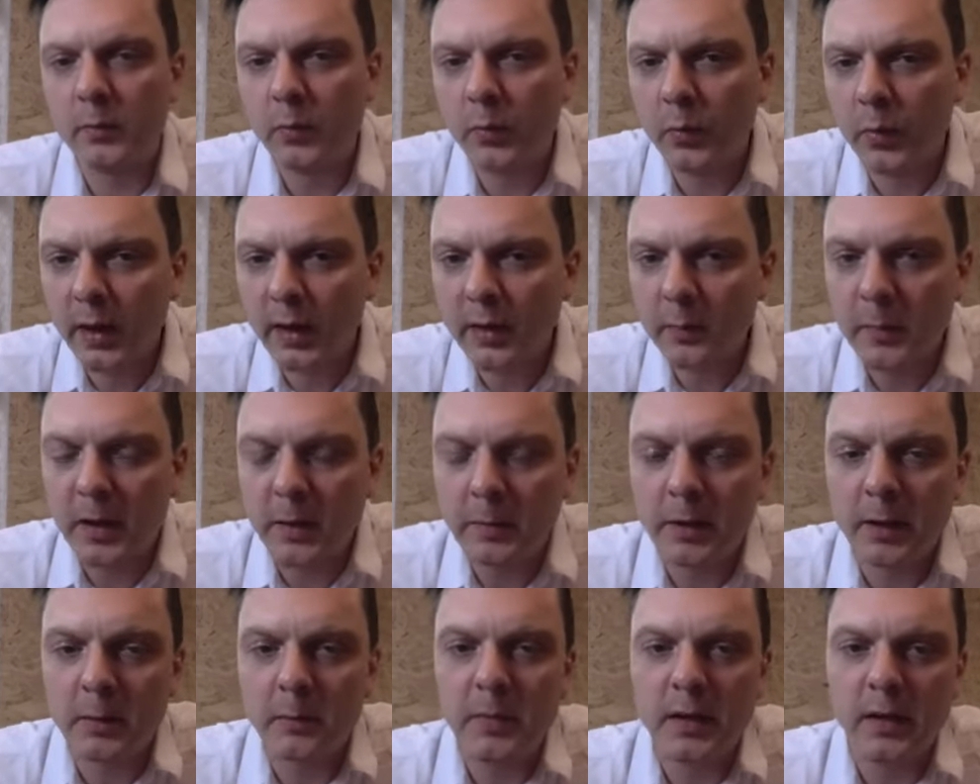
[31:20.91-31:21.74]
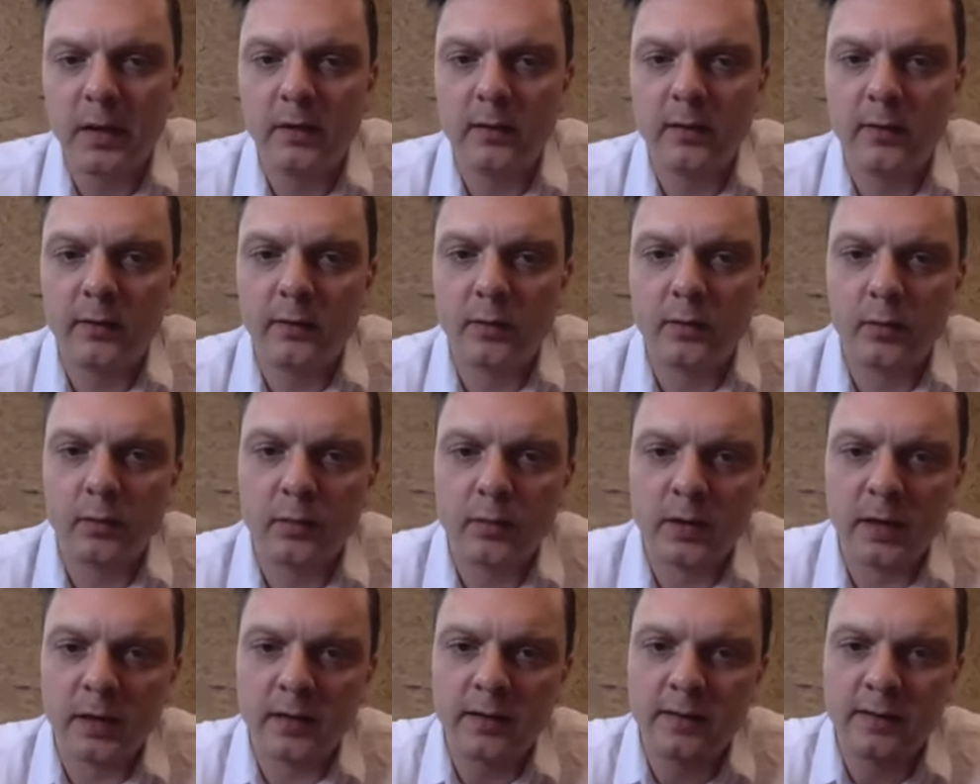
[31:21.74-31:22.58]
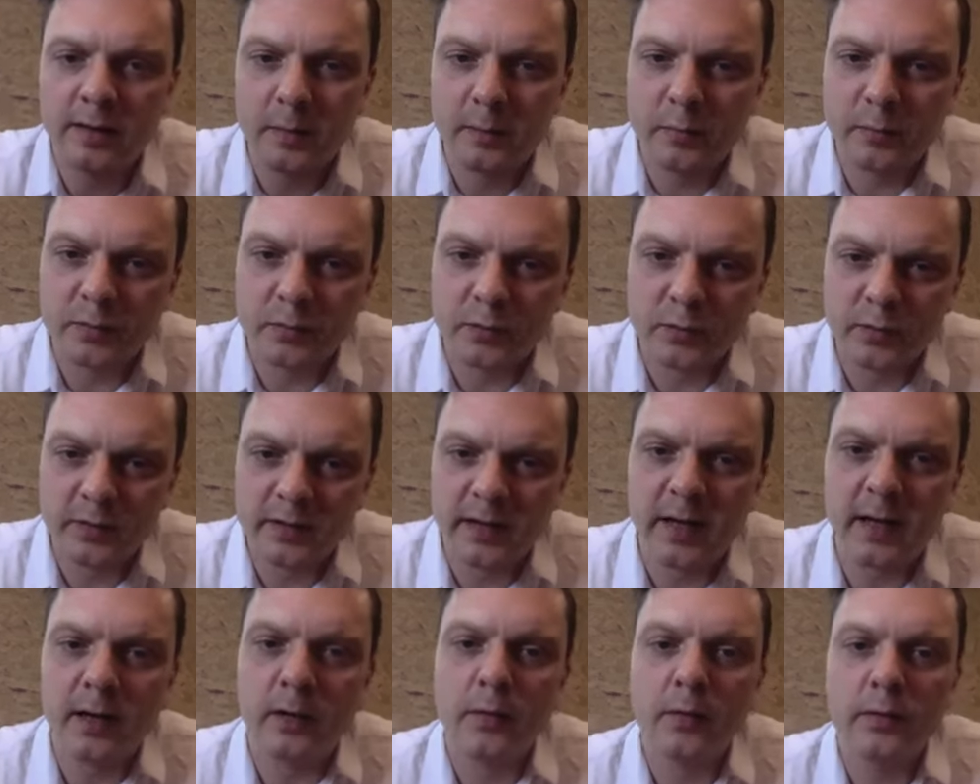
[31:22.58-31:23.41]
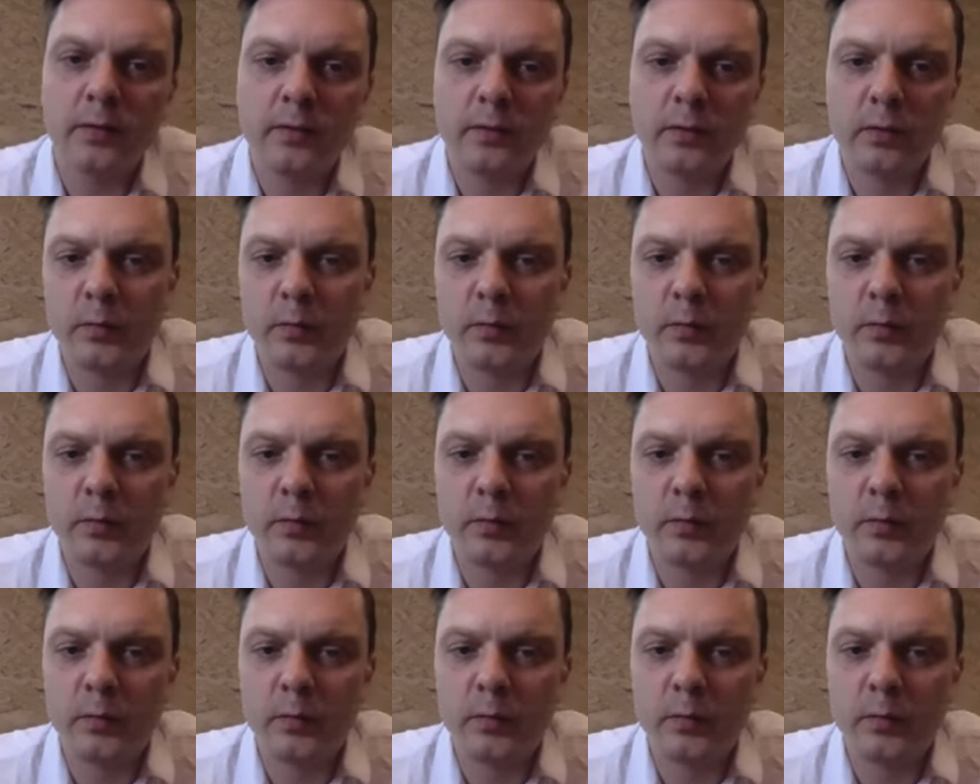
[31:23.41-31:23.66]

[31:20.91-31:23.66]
wait maybe a minute to get the temperature down